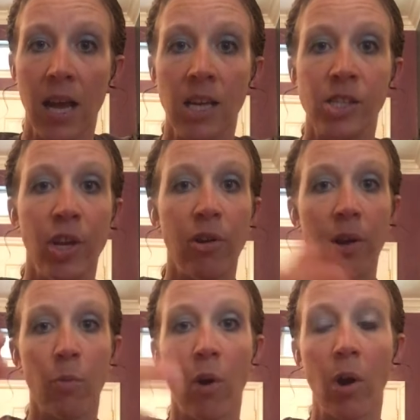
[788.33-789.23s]
So you
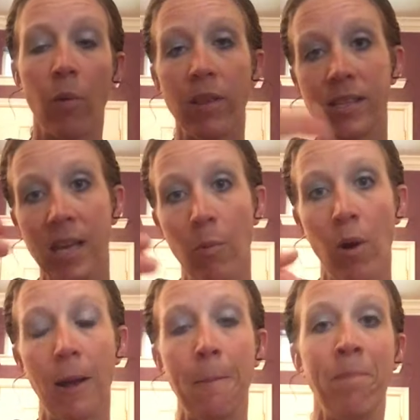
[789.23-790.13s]
can work with
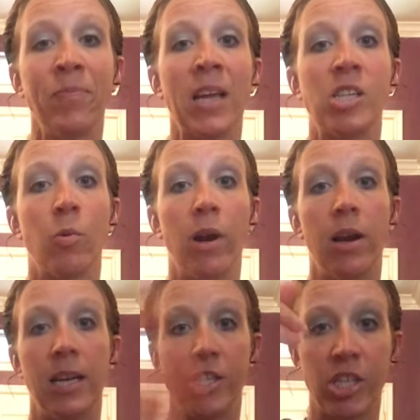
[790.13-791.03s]
someone to where
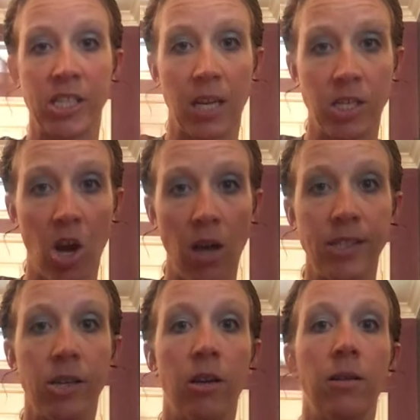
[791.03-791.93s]
it's just a
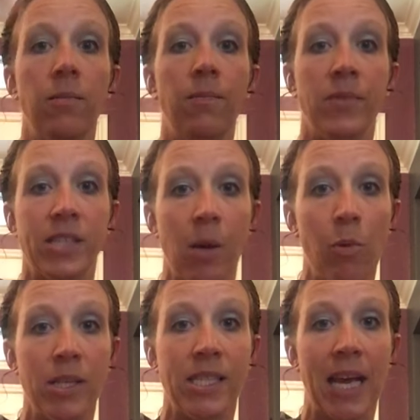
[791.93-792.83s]
tosser,
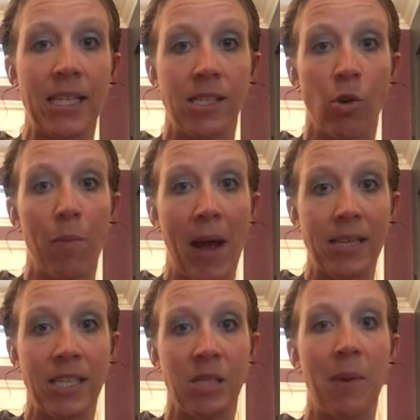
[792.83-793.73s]
someone sets or
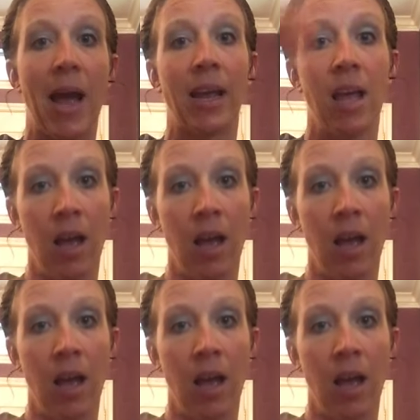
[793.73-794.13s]
passes back.